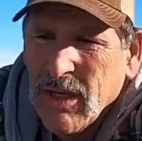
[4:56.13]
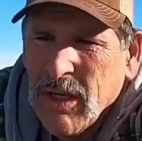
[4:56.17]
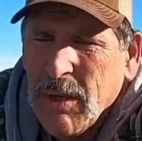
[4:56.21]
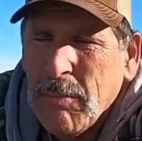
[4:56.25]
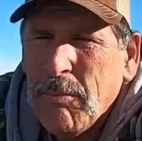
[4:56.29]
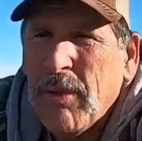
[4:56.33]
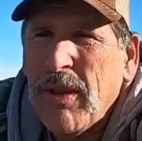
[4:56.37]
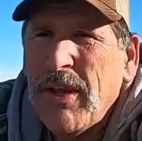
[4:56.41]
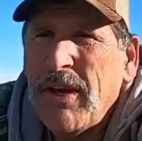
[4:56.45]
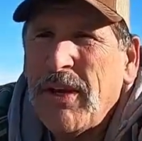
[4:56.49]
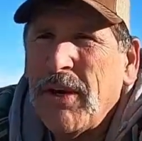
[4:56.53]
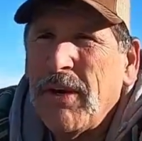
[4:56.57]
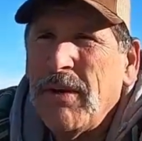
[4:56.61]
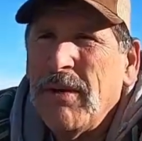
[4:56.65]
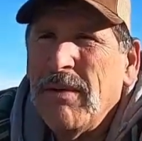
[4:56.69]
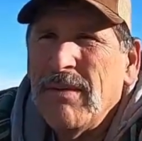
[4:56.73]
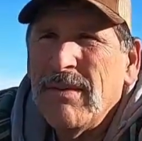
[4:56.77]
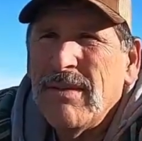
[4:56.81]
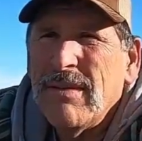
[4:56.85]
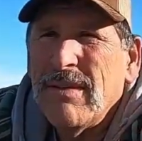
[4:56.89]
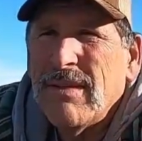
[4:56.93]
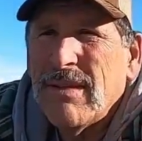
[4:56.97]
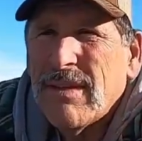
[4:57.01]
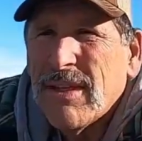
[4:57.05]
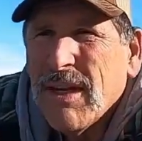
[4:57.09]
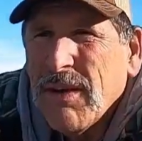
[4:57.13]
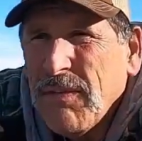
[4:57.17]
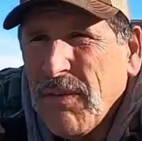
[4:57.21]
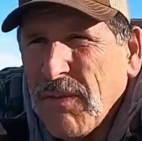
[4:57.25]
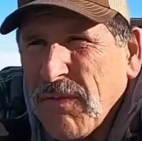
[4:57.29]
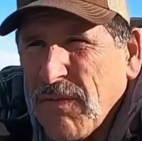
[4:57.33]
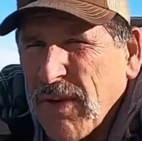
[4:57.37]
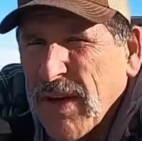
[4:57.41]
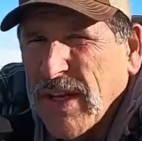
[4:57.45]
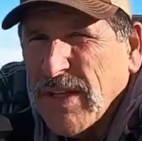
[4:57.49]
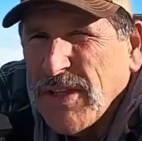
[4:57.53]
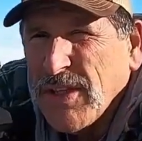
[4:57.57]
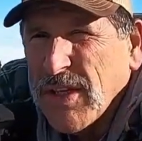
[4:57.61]
good plinker, good
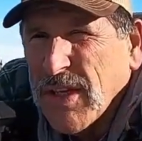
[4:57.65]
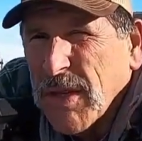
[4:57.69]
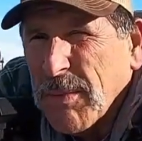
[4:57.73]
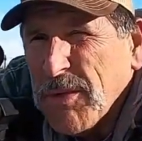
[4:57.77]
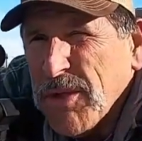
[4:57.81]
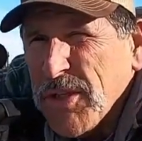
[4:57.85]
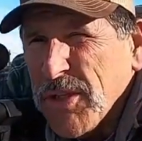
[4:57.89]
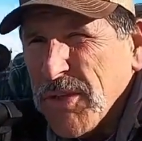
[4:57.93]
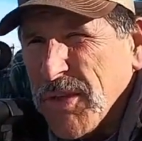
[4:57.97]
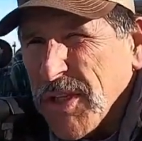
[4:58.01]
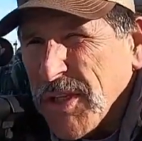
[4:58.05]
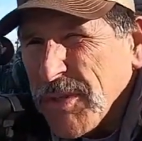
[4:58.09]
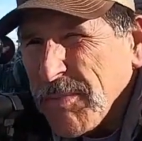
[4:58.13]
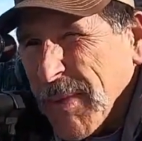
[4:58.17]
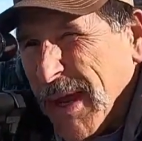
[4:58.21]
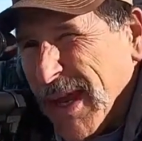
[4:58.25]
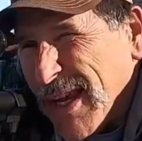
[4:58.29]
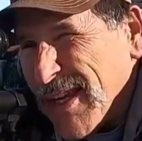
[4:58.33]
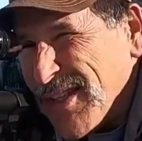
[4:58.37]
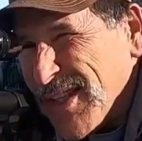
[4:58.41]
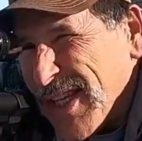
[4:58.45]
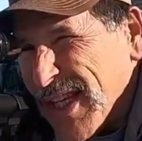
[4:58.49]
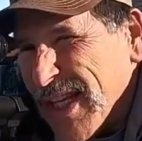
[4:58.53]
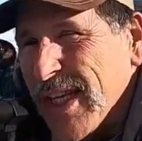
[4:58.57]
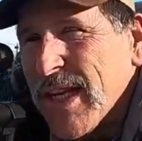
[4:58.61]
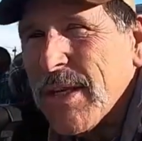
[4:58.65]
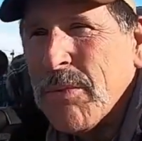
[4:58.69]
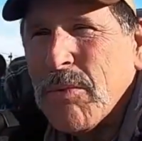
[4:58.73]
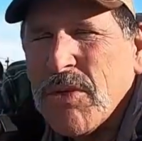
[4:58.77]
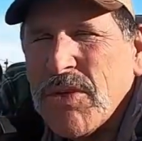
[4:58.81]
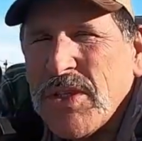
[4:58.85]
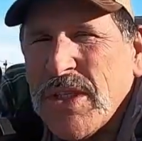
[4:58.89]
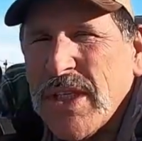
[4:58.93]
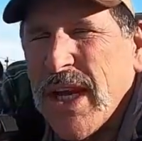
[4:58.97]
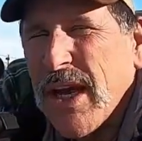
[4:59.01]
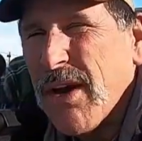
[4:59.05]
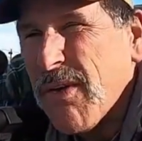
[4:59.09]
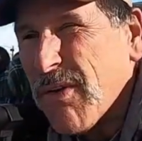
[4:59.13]
for fun. So let me shoot this magazine and
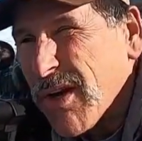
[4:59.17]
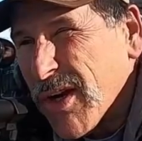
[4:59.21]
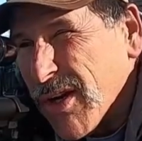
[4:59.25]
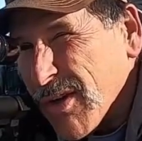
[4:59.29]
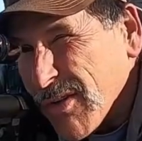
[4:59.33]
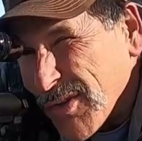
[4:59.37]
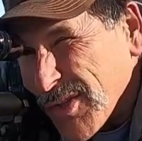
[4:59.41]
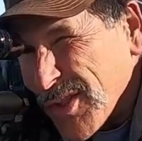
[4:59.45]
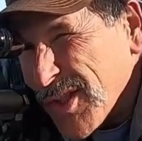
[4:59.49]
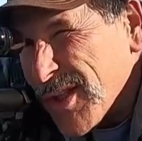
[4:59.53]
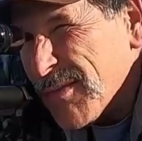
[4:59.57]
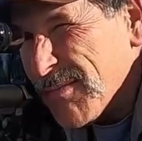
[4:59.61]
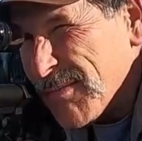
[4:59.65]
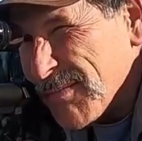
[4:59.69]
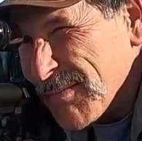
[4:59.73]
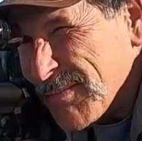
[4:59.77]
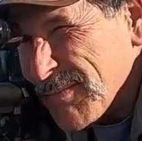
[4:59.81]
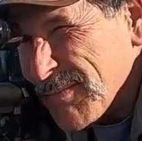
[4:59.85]
we'll see how it goes.